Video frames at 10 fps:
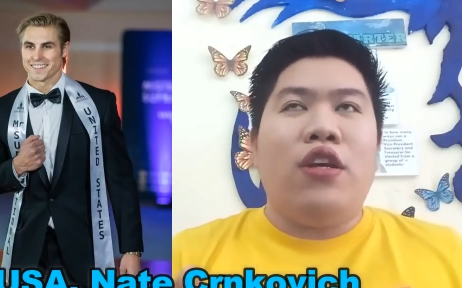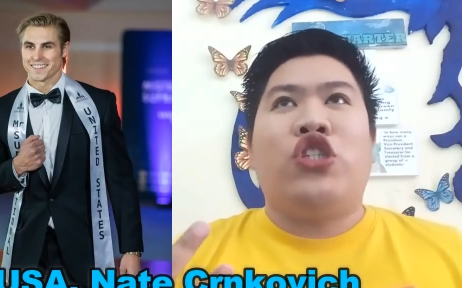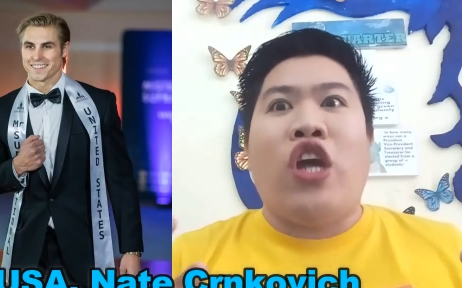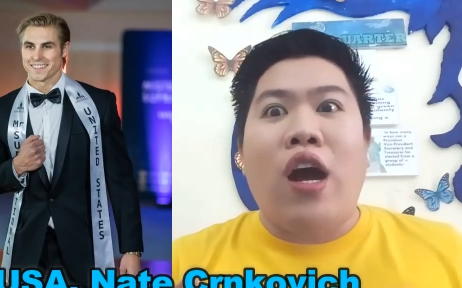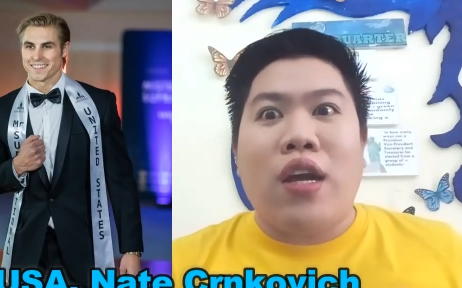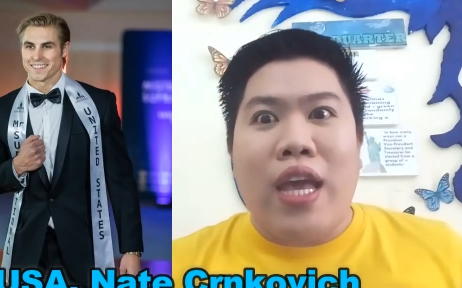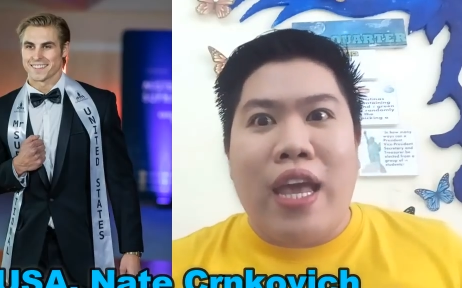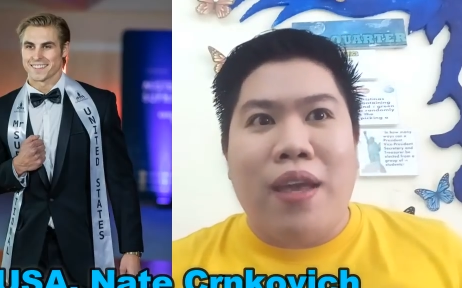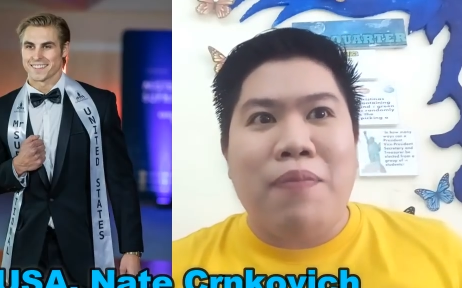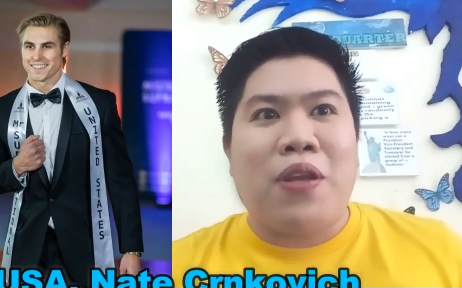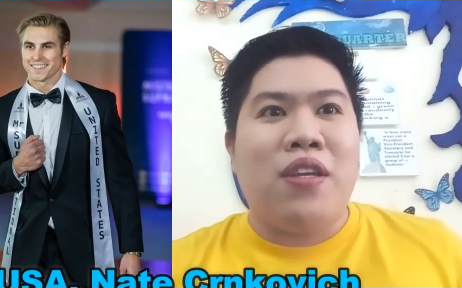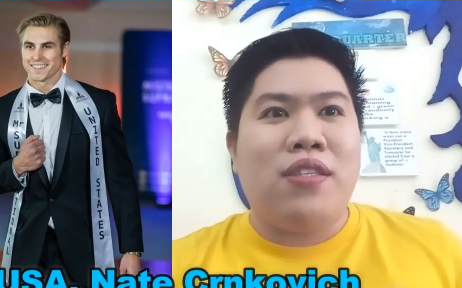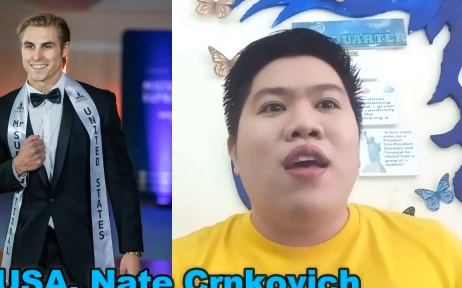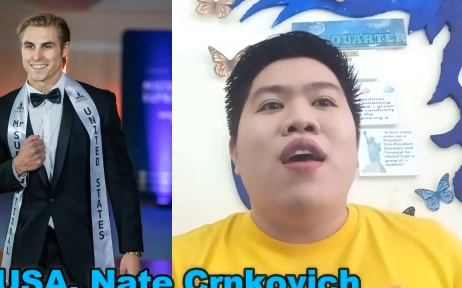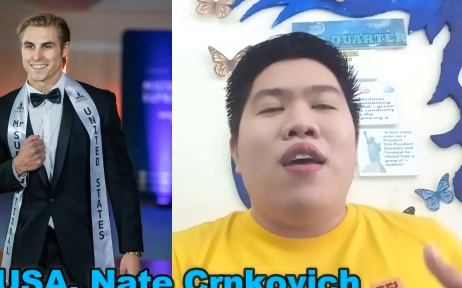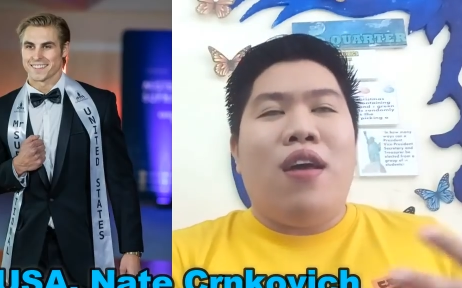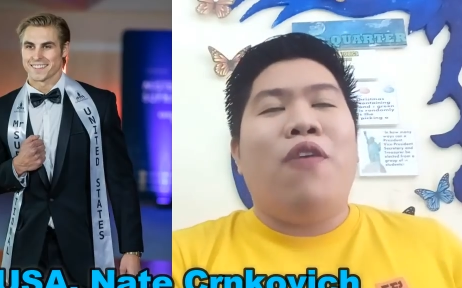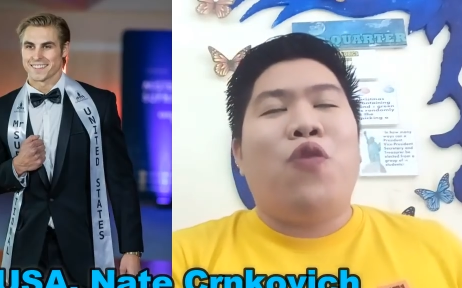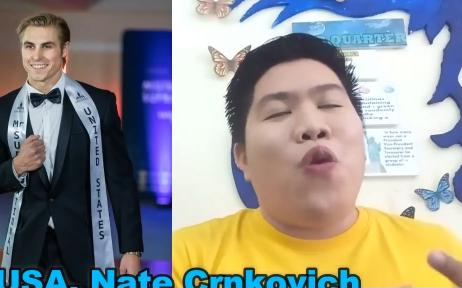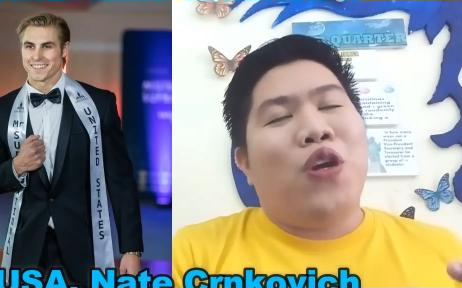Speaker 1: shocking because,
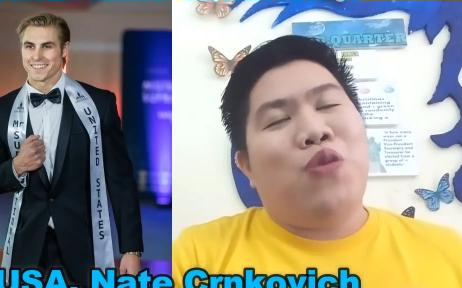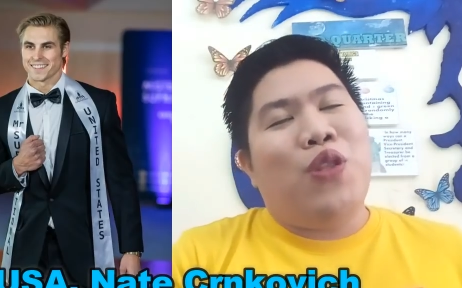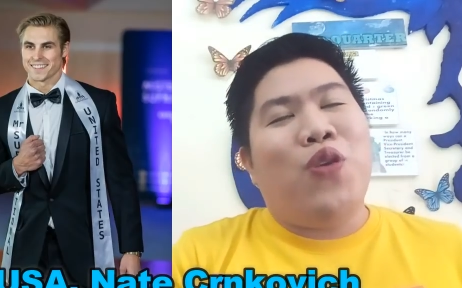of course,